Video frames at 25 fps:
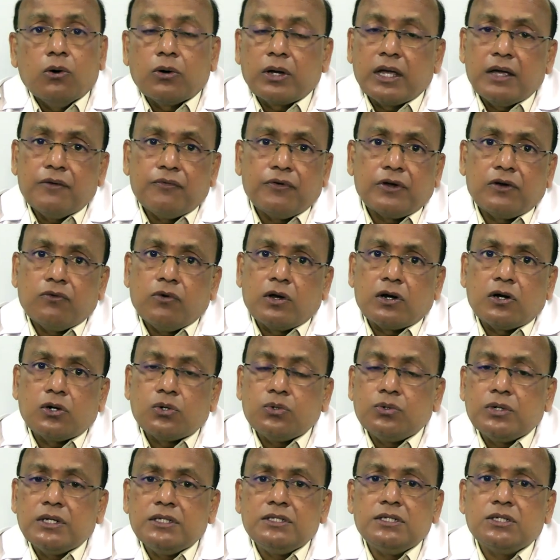okay, for one
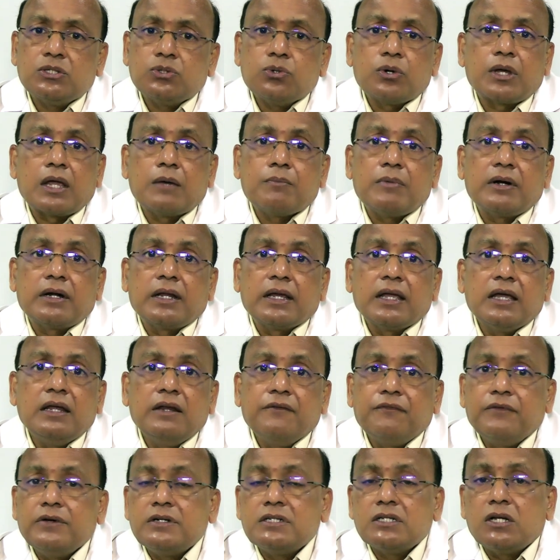or two days it's okay, but
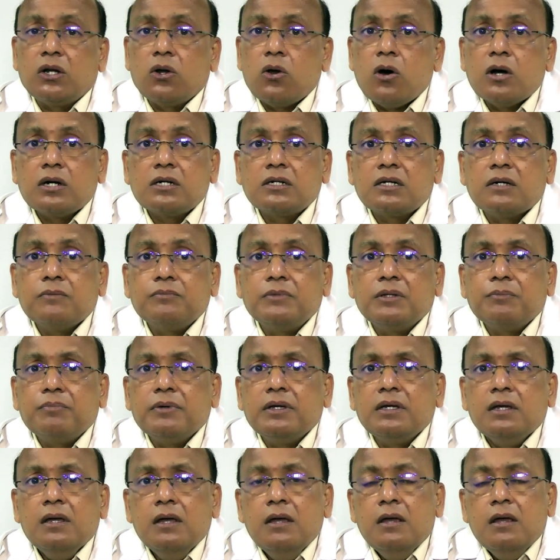again, if it's a long term
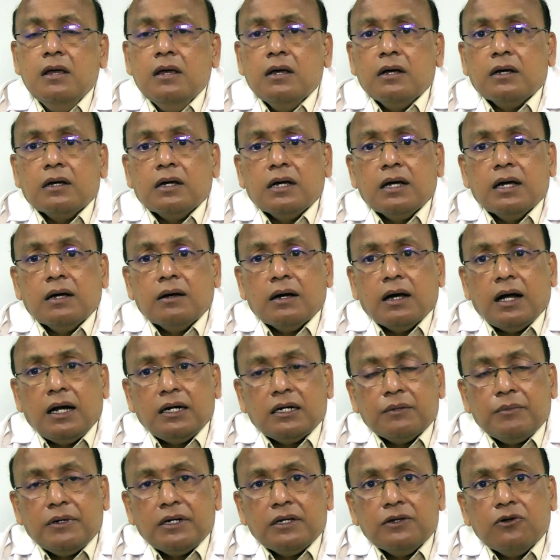therapy,
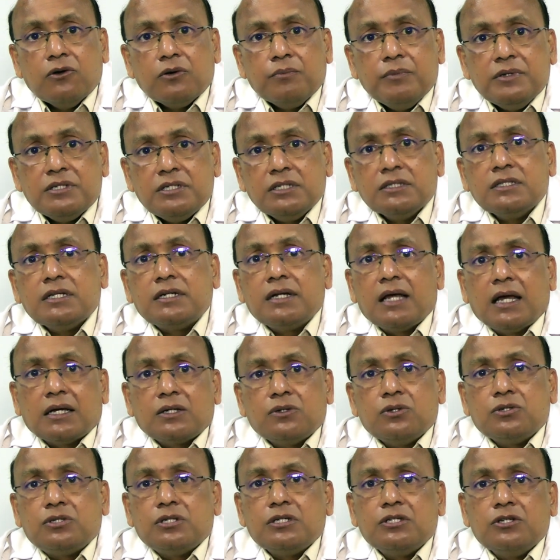ultimately you are missing the
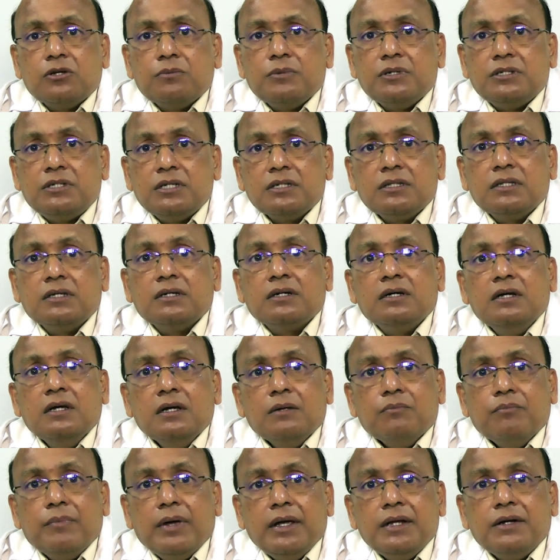diagnosis, you're missing the
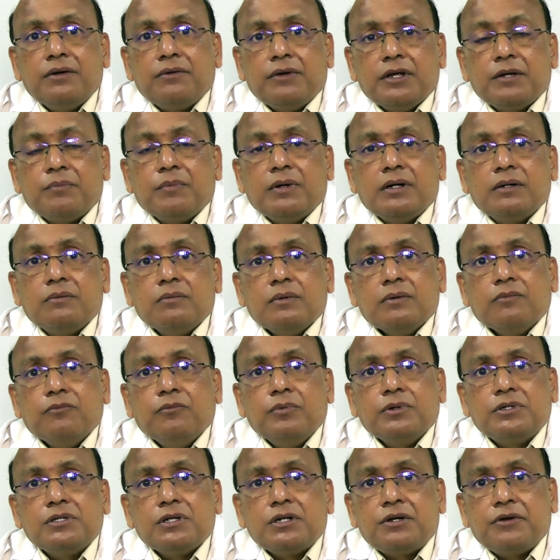main treatment,
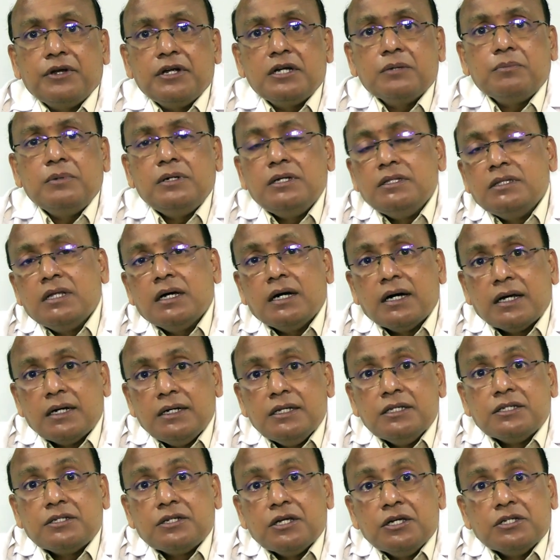which are treatable in the
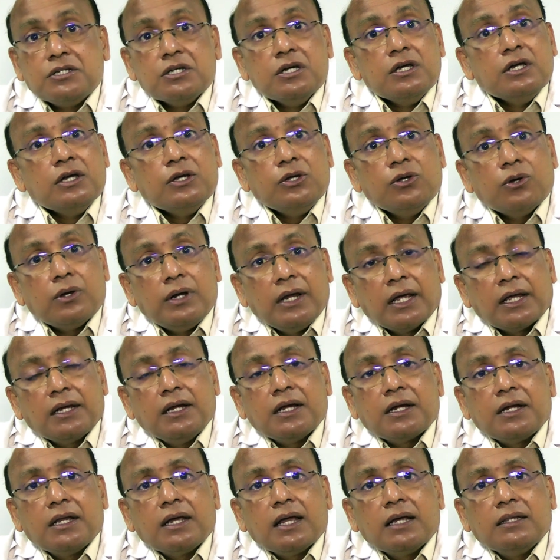early stage, you are
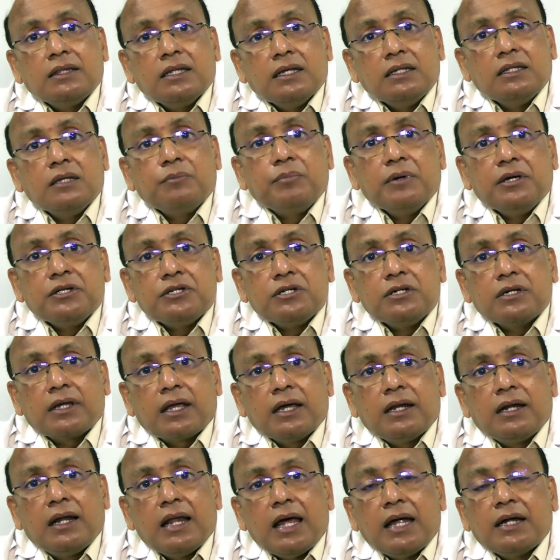neglecting and then the
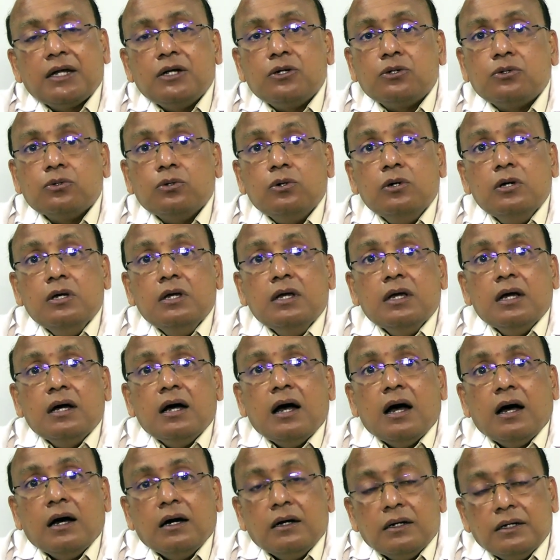patient can land into
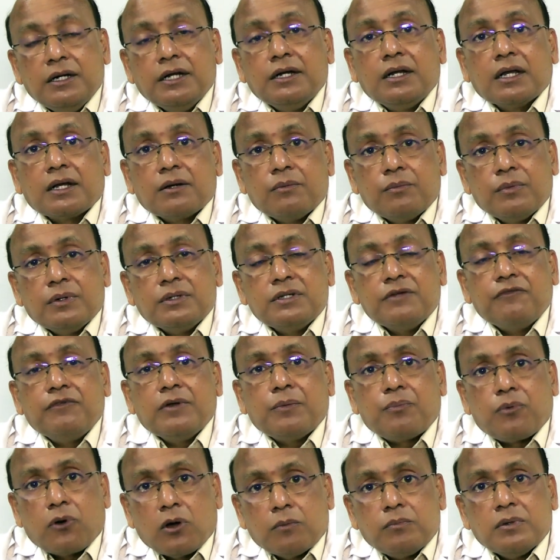data
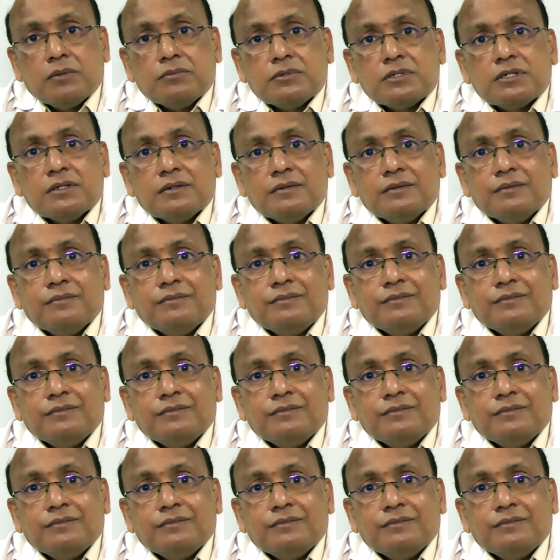if you have problems.